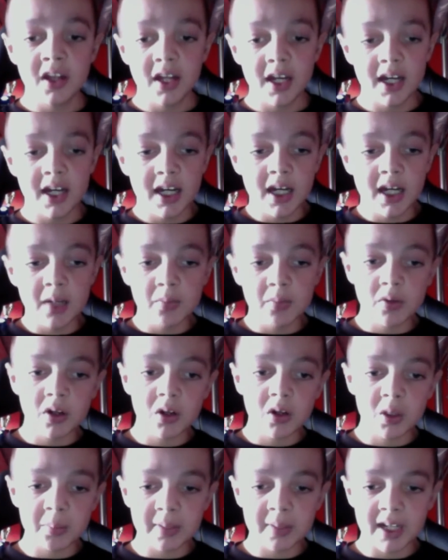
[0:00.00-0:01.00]
We're
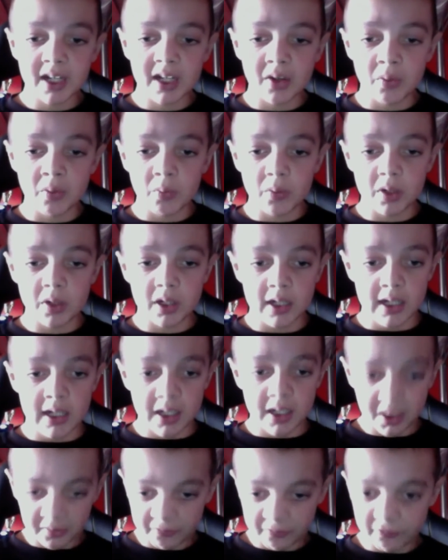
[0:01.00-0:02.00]
only about
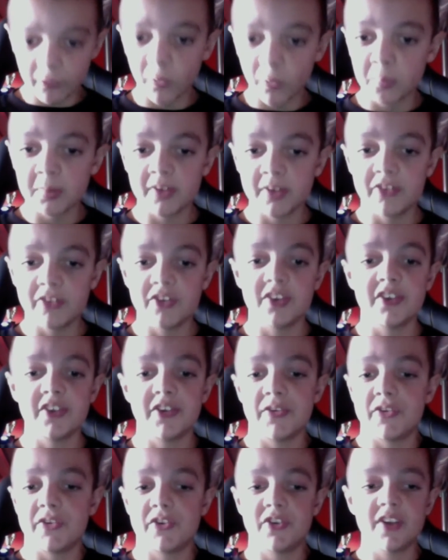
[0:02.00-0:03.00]
4 months into
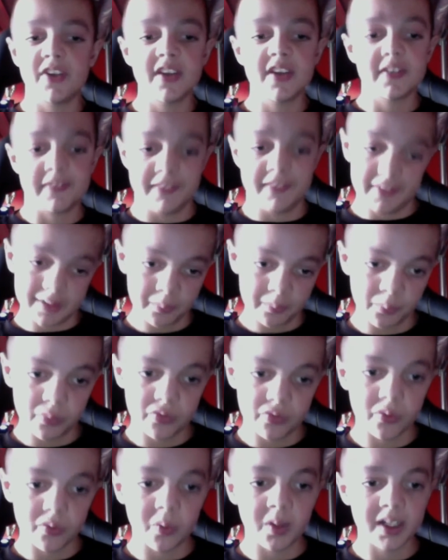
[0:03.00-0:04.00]
the season, and
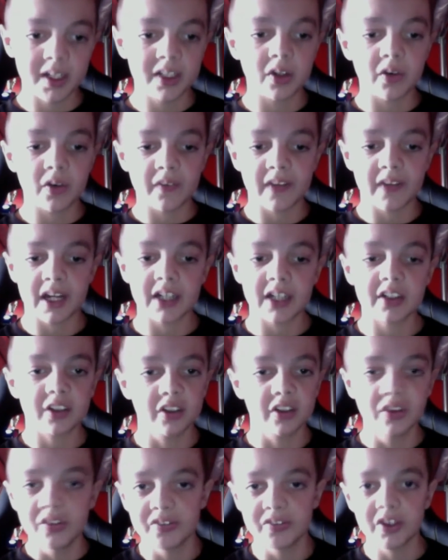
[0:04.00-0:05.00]
we've already got that
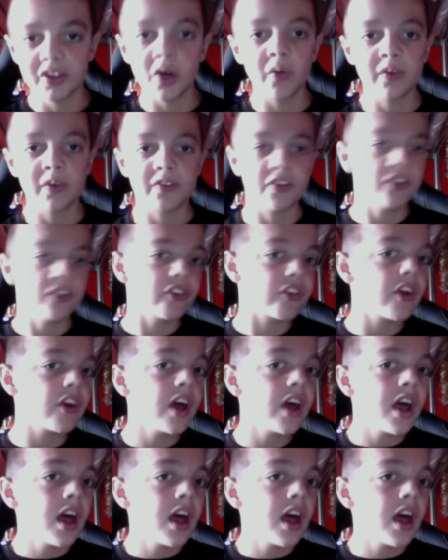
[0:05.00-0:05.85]
good of a goal difference.